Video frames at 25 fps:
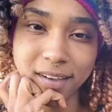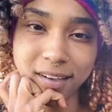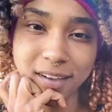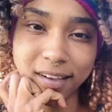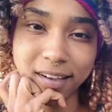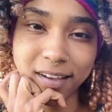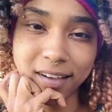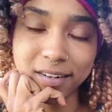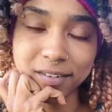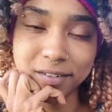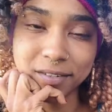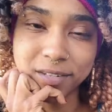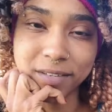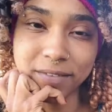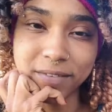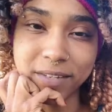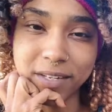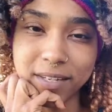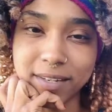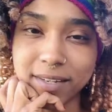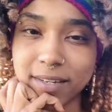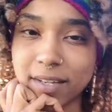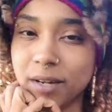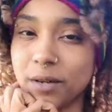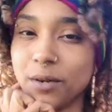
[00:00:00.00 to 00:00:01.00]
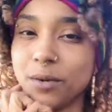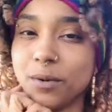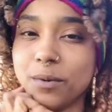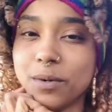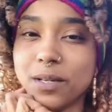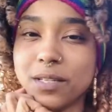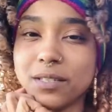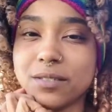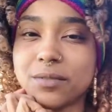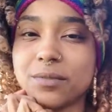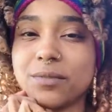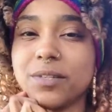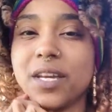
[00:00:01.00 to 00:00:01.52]
I don't even know
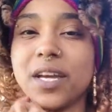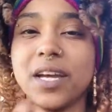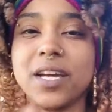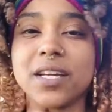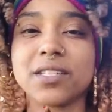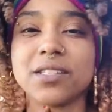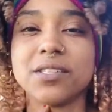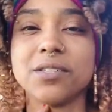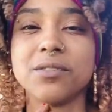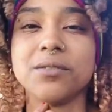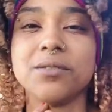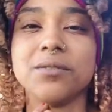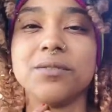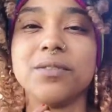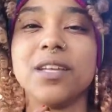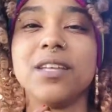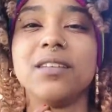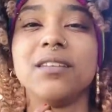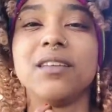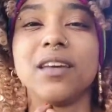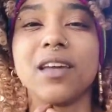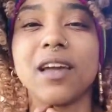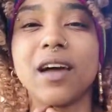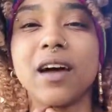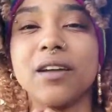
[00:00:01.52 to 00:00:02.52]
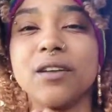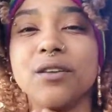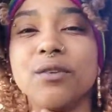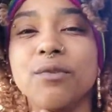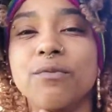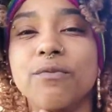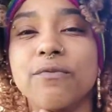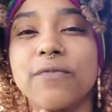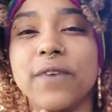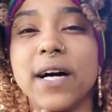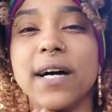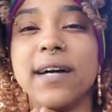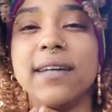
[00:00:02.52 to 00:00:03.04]
what to react to. And like, how do you
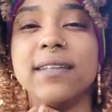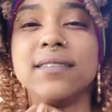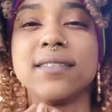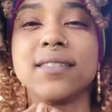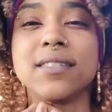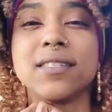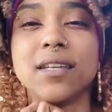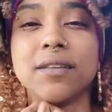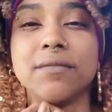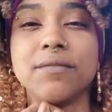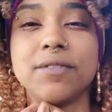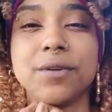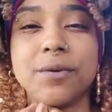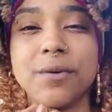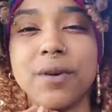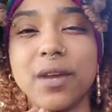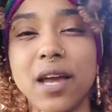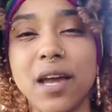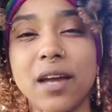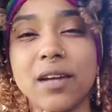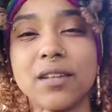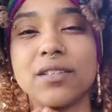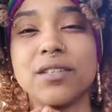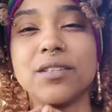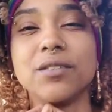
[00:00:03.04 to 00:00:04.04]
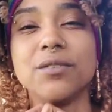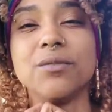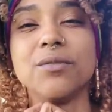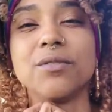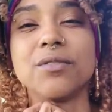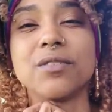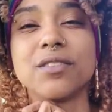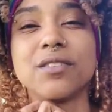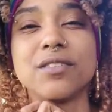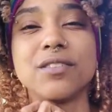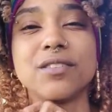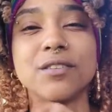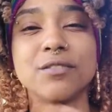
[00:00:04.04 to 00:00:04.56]
find stuff to react to?
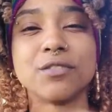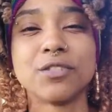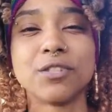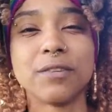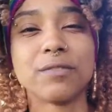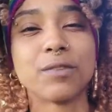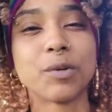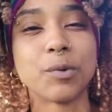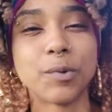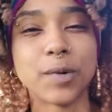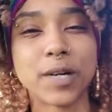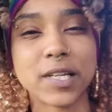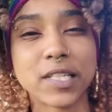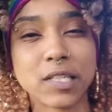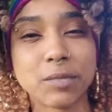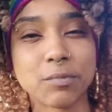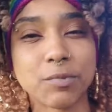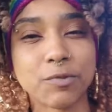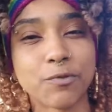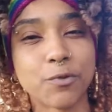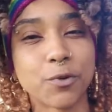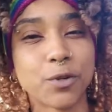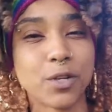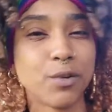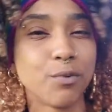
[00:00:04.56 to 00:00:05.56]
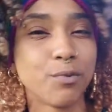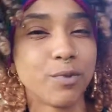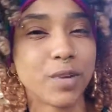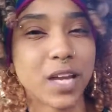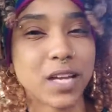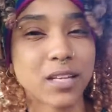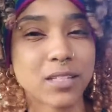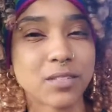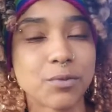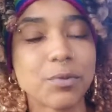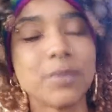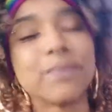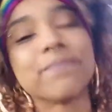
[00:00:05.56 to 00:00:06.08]
Because don't you have to watch it before you react to it?